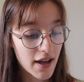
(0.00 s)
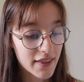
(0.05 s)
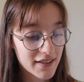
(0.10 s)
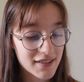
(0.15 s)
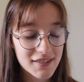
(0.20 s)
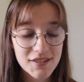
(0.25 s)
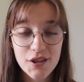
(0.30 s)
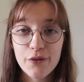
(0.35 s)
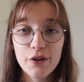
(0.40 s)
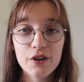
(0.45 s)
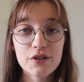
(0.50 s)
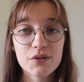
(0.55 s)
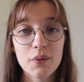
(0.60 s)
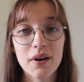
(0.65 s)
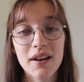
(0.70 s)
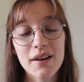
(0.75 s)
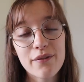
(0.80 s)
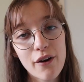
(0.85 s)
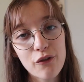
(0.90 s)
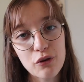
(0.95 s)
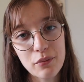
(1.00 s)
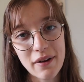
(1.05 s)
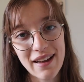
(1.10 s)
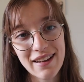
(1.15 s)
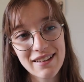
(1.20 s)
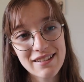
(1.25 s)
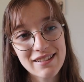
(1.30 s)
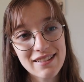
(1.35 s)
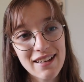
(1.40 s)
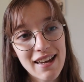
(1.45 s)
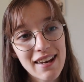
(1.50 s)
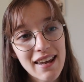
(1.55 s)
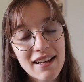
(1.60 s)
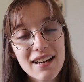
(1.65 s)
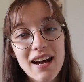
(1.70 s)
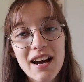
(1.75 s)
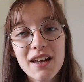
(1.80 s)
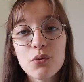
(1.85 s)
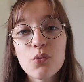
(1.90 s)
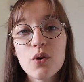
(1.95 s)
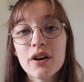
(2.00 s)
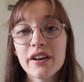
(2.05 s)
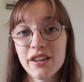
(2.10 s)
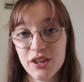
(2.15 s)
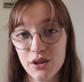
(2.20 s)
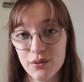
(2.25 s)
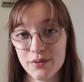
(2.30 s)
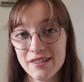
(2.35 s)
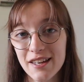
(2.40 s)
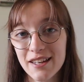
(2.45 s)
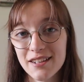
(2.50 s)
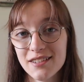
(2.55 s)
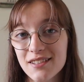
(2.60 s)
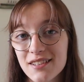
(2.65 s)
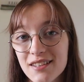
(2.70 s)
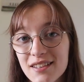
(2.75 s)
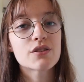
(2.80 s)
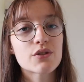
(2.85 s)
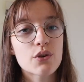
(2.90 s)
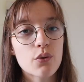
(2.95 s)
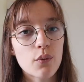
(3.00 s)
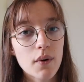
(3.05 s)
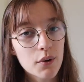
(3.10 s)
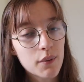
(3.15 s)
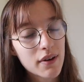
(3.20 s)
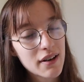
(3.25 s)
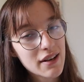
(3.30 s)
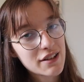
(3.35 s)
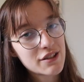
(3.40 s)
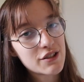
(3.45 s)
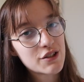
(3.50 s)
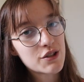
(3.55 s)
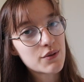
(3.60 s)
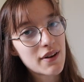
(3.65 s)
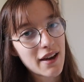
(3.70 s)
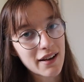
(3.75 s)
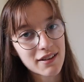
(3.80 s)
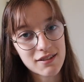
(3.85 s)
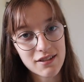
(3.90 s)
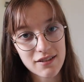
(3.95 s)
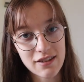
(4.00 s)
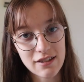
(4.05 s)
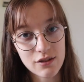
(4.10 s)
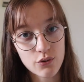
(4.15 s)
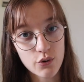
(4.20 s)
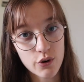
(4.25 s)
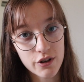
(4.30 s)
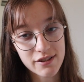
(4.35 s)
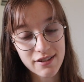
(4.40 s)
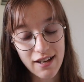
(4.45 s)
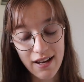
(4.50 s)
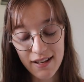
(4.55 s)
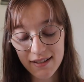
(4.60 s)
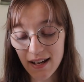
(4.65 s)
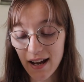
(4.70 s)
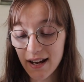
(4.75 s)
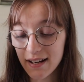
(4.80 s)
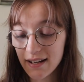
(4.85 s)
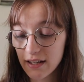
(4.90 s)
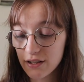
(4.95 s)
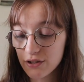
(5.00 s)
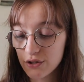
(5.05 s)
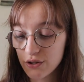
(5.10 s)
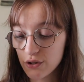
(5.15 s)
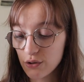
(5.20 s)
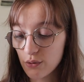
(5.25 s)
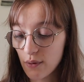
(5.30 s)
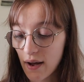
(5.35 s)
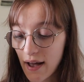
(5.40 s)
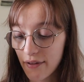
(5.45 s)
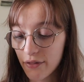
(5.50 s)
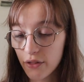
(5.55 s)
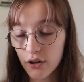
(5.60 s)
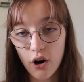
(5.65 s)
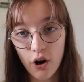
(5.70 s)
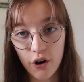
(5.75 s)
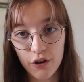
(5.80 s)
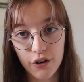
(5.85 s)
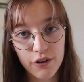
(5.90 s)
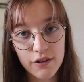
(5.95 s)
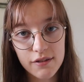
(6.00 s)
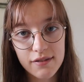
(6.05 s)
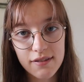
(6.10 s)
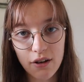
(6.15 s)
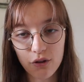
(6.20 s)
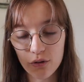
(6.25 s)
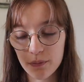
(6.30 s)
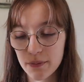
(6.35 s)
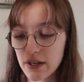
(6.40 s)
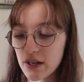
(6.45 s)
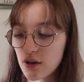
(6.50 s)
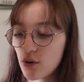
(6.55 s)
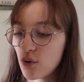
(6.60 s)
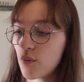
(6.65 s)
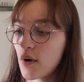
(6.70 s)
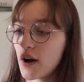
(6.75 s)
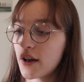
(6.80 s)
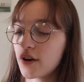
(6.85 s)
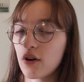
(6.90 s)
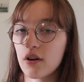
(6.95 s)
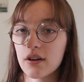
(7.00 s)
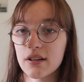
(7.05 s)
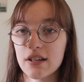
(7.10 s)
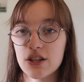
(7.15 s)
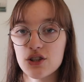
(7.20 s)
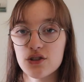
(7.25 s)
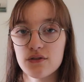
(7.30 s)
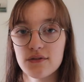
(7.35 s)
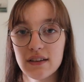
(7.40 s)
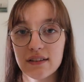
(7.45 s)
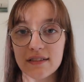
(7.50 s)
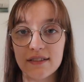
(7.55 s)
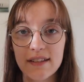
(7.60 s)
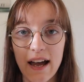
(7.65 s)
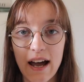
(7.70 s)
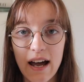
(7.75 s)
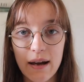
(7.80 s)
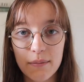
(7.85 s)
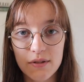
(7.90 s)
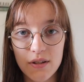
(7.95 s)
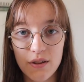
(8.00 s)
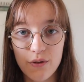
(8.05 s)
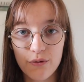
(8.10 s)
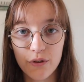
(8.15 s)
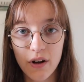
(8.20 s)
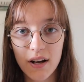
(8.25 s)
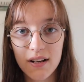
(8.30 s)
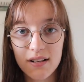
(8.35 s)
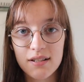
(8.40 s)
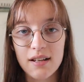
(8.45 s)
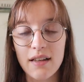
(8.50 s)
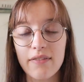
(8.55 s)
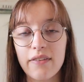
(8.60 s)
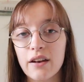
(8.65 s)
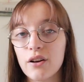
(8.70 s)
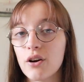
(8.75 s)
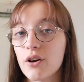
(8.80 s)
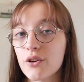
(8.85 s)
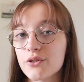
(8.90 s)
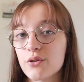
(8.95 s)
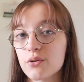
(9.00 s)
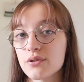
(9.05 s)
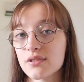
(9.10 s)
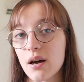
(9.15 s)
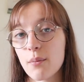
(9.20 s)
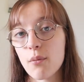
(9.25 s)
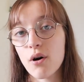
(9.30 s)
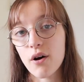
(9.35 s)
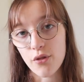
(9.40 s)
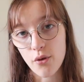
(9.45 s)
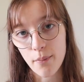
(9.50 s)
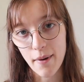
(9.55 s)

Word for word: It's the first one I've ever made, and I kind of want to use it. So what do we need to do next to this corset? I need to add the garters, that'll be one on each of these tabs in the front, and then also some on